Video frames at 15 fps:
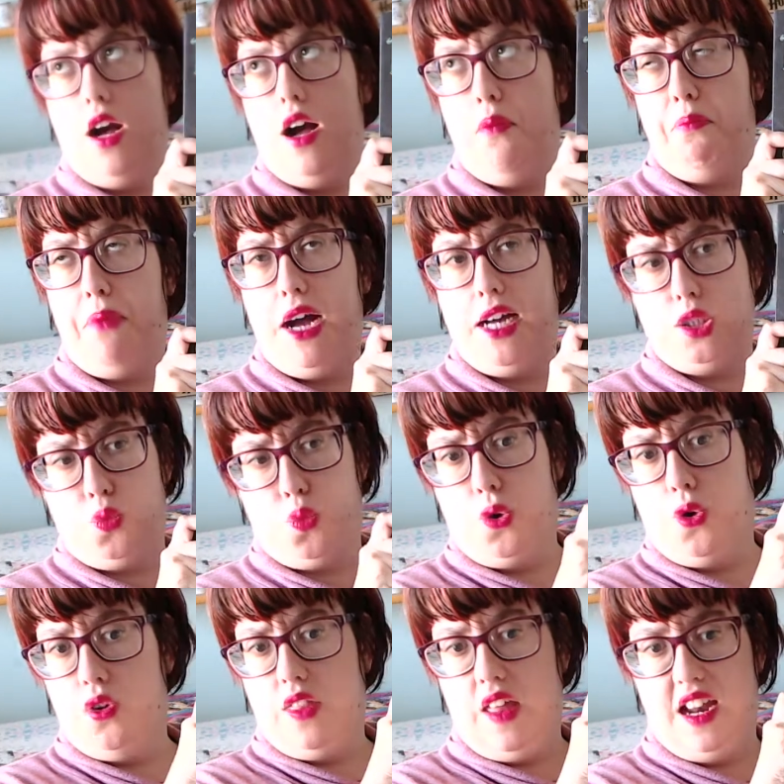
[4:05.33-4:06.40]
a
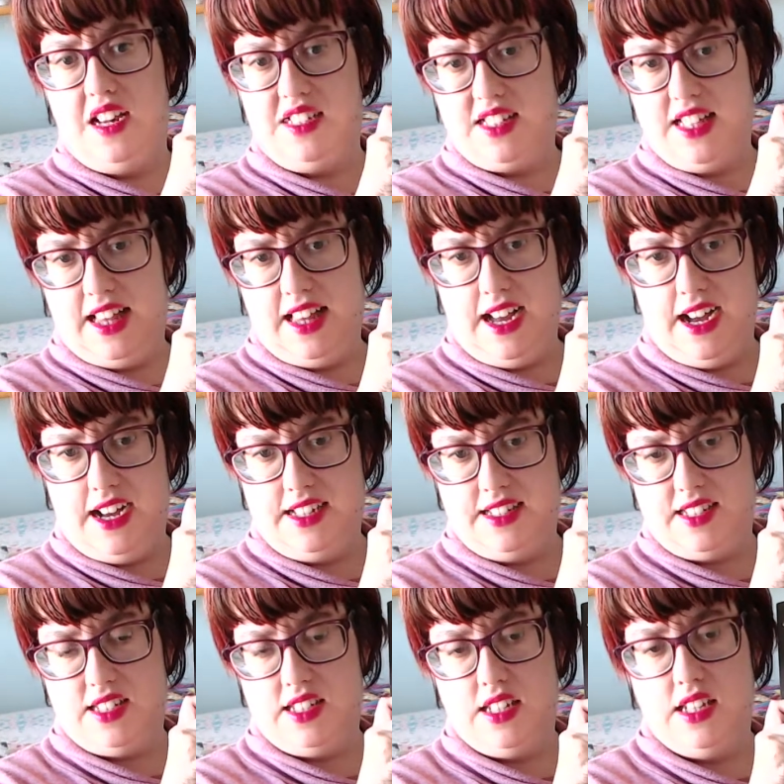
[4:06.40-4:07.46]
password that still
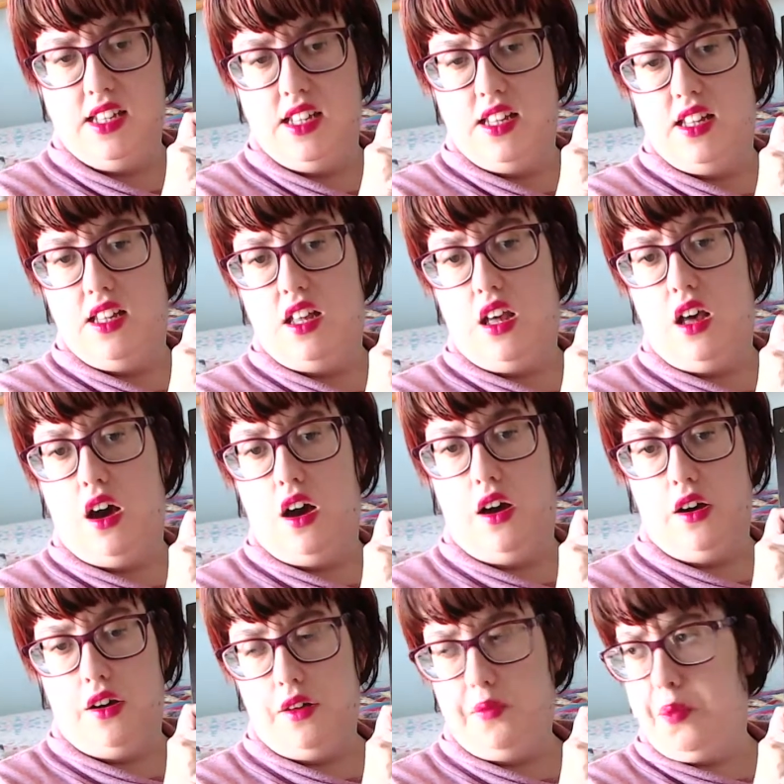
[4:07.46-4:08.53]
has
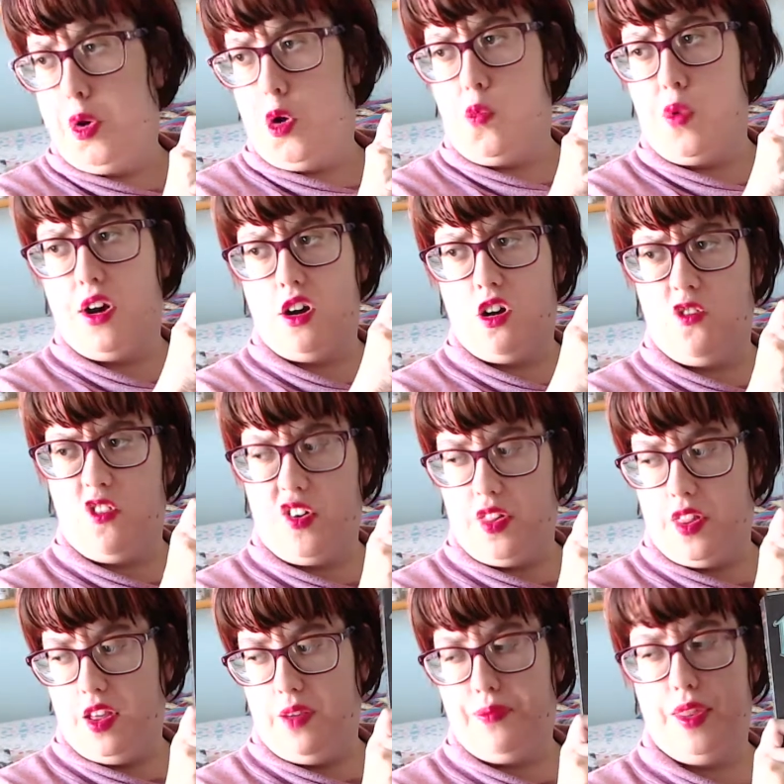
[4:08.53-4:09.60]
power over
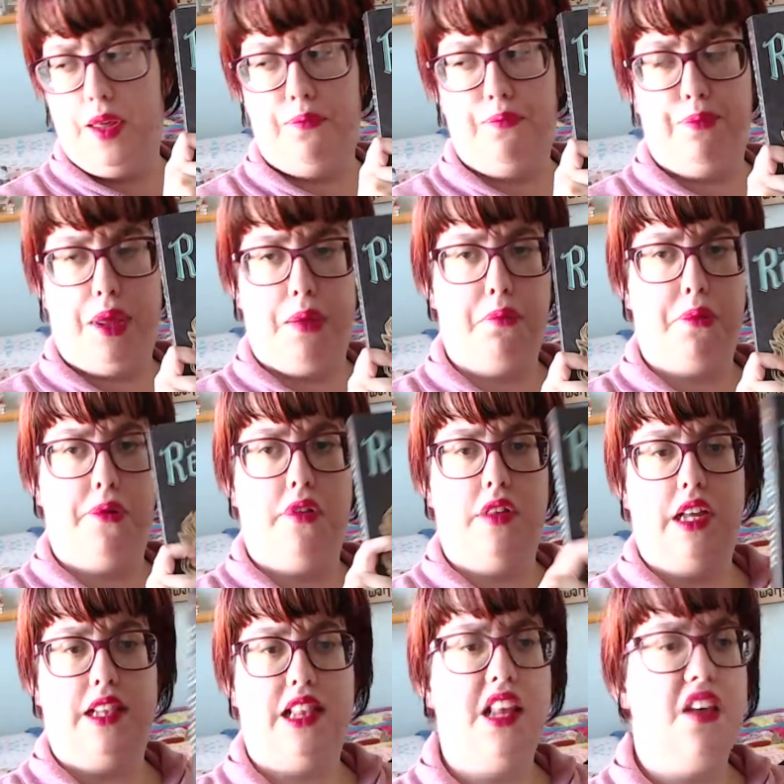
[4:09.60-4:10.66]
the people
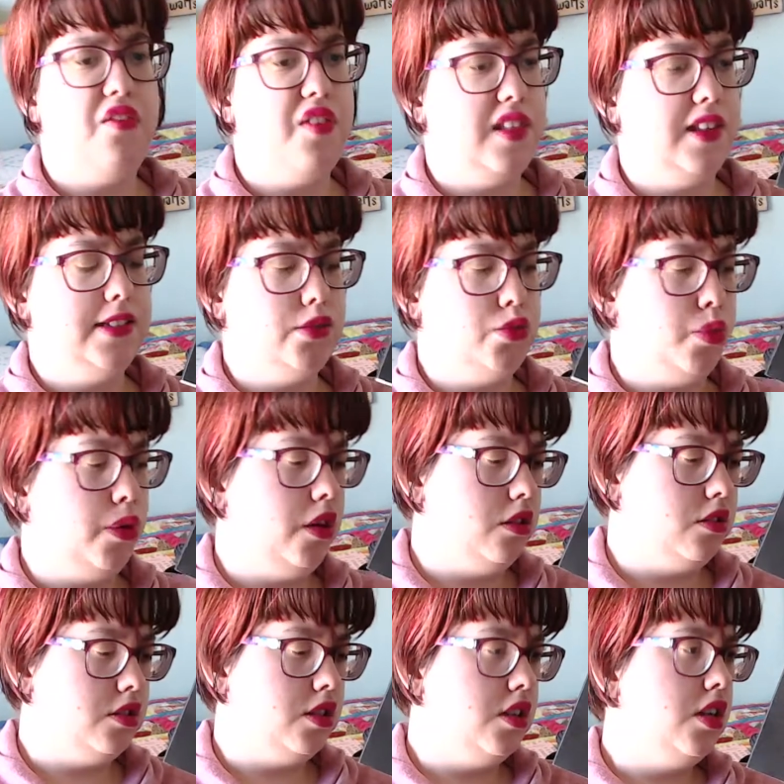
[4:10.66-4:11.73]
that live in this
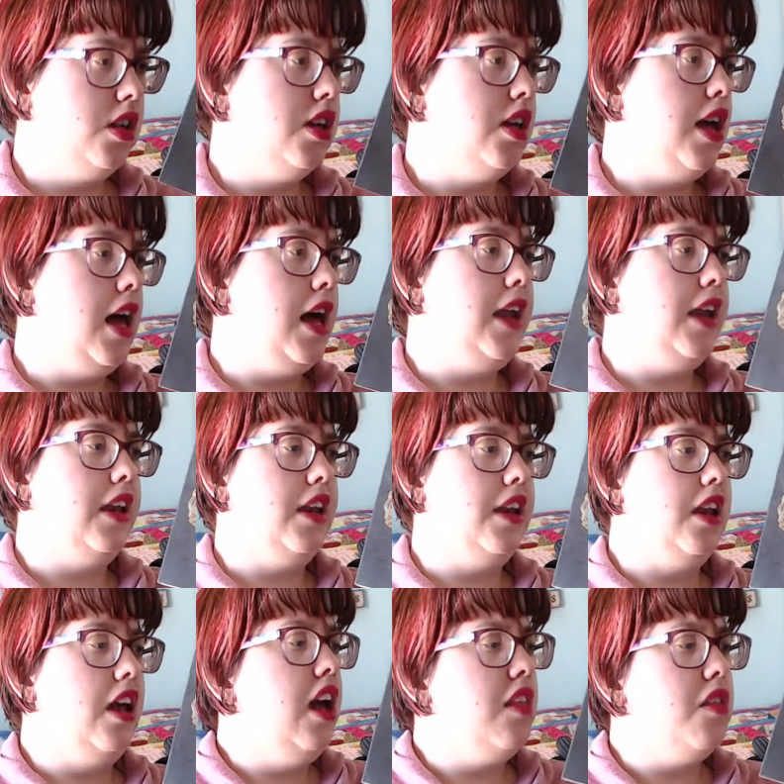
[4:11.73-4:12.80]
world. And
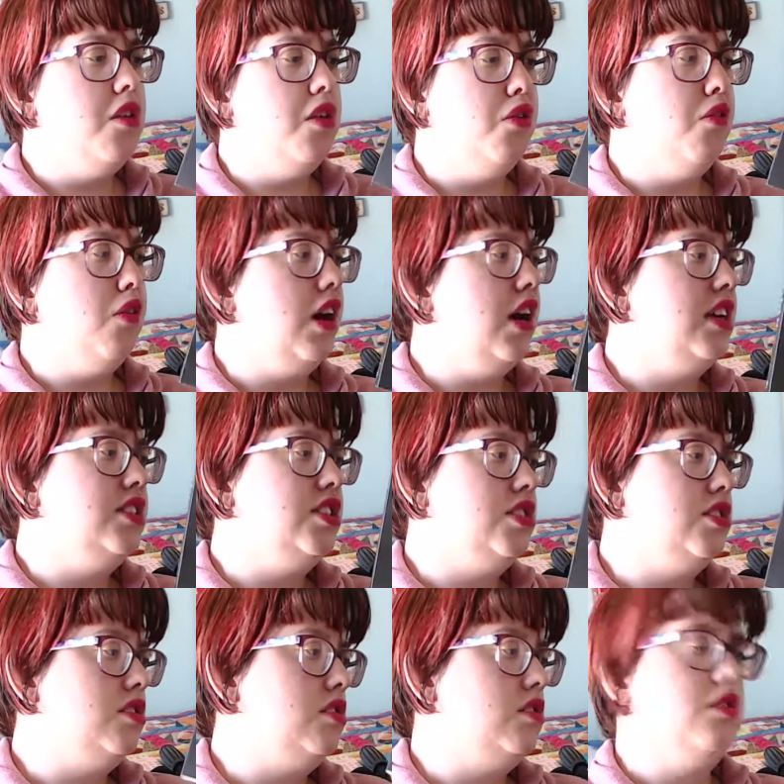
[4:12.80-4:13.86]
I don't know,
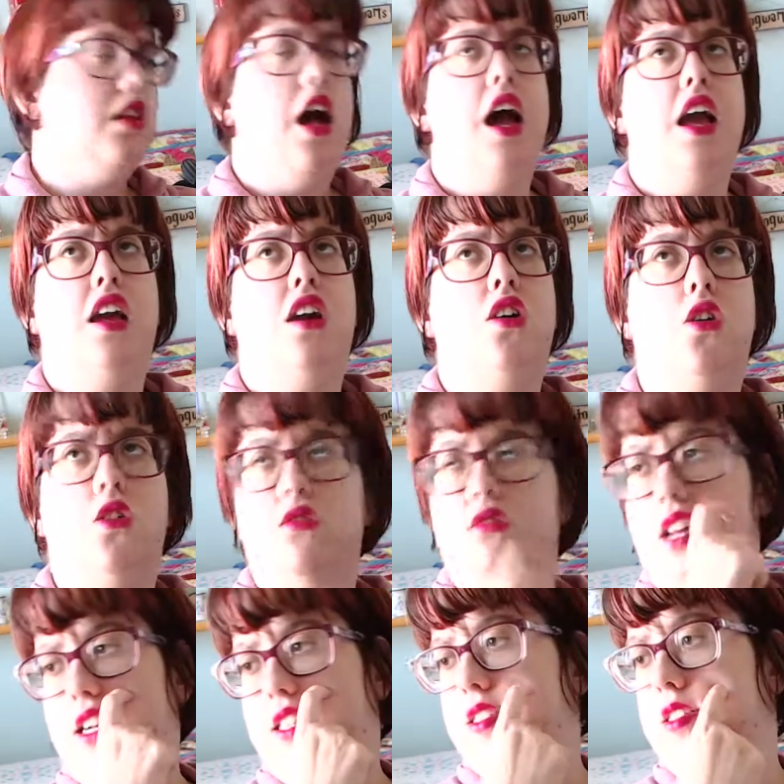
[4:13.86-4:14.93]
I
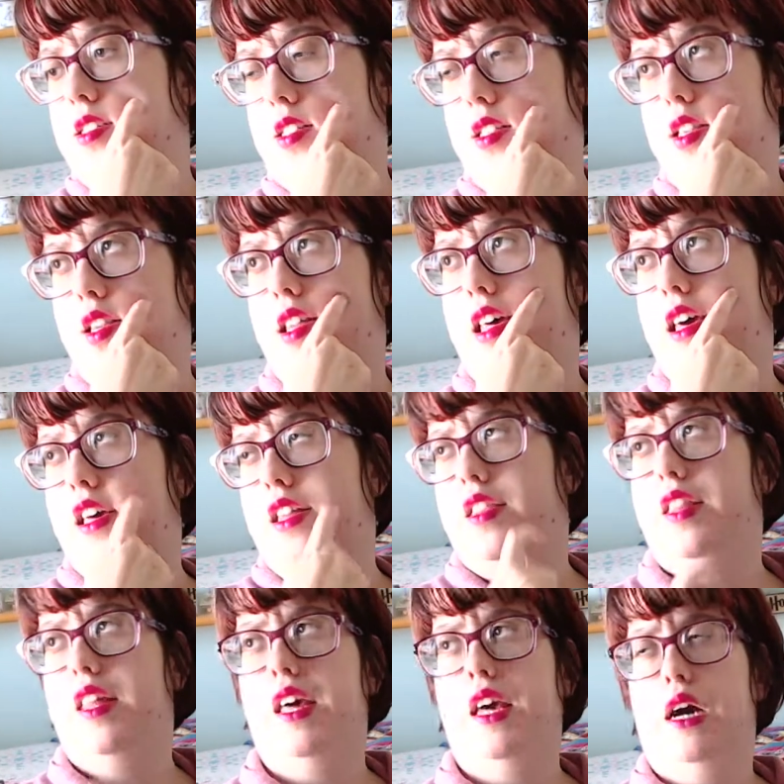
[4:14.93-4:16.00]
contacted
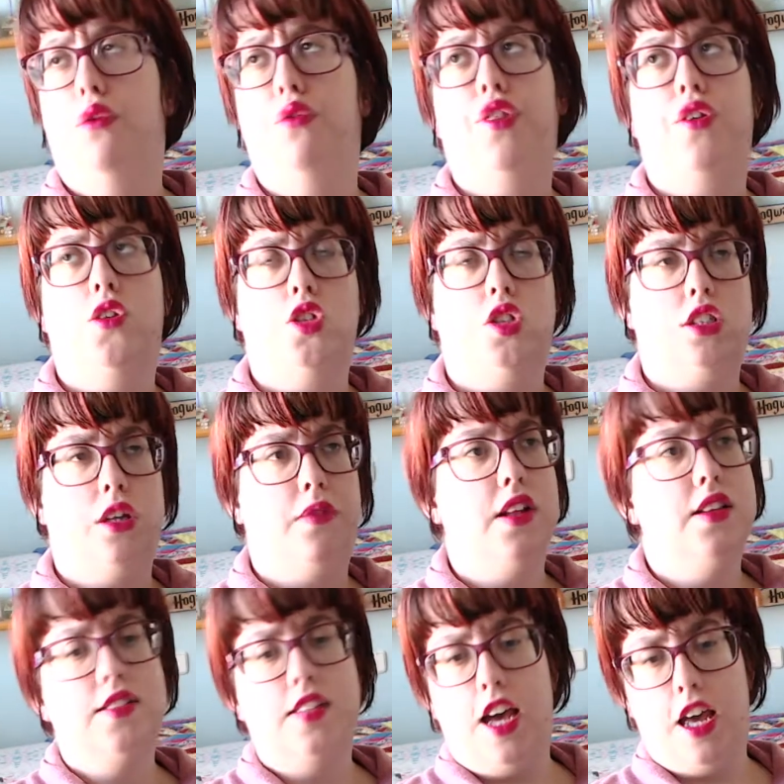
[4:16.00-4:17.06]
the authors
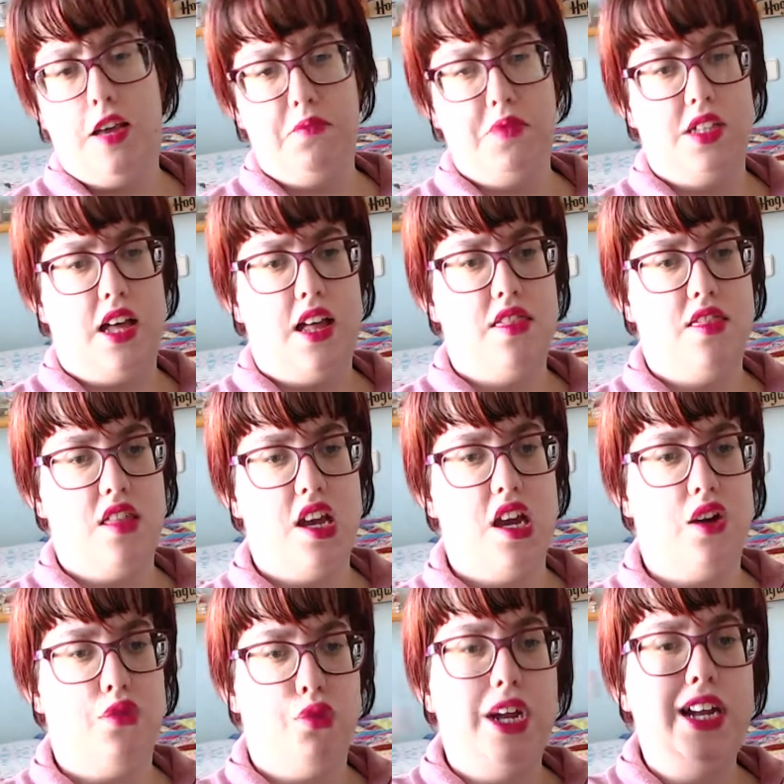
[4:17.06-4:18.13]
several times and they
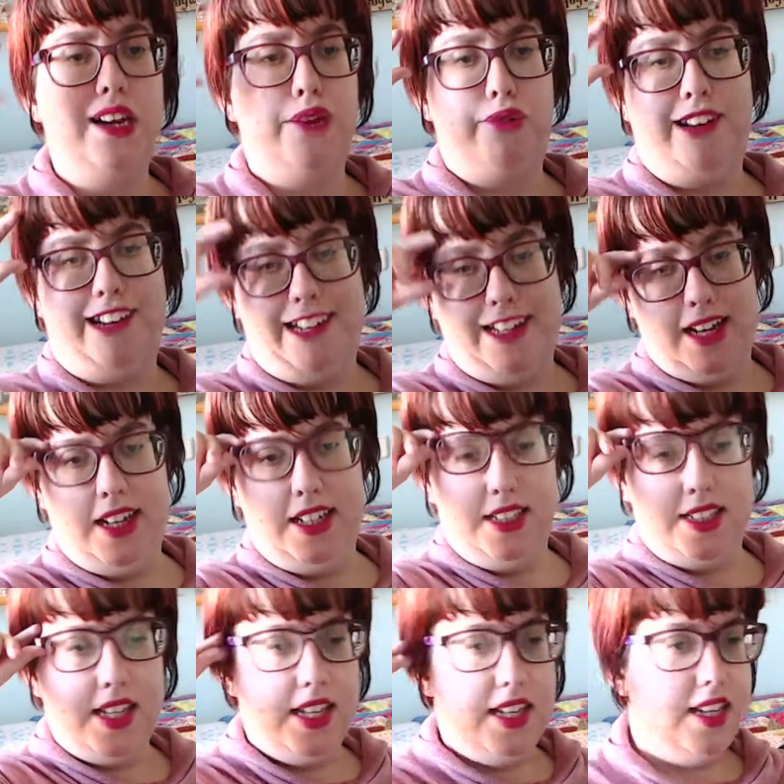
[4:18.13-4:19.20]
are really, really nice.
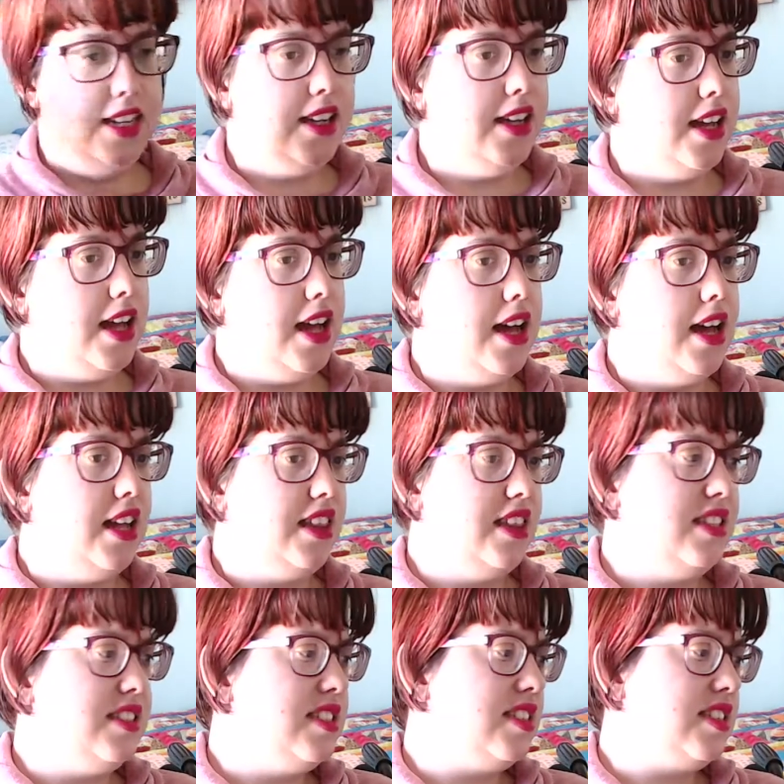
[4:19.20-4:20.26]
And
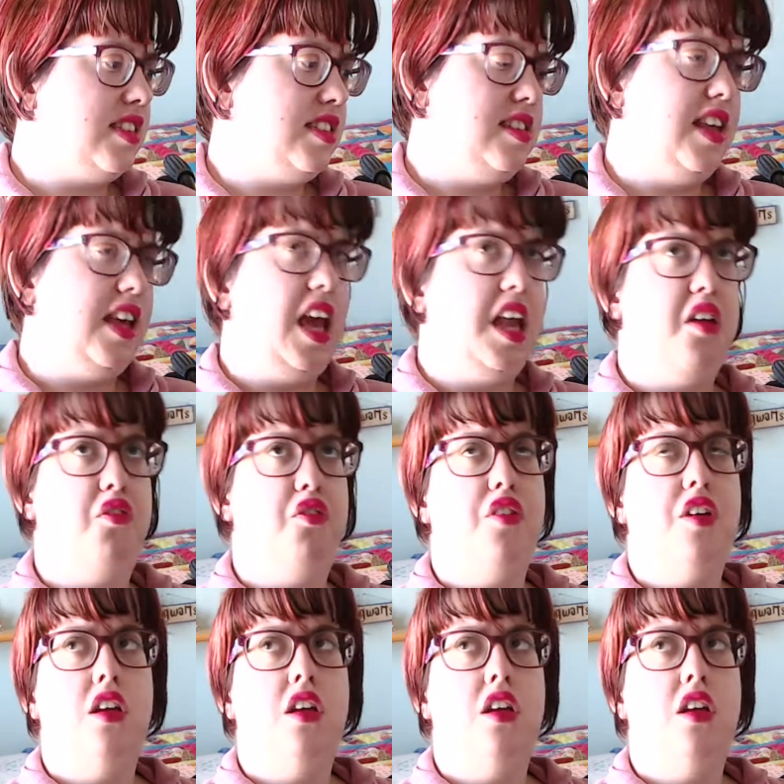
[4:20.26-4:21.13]
this is the kind of,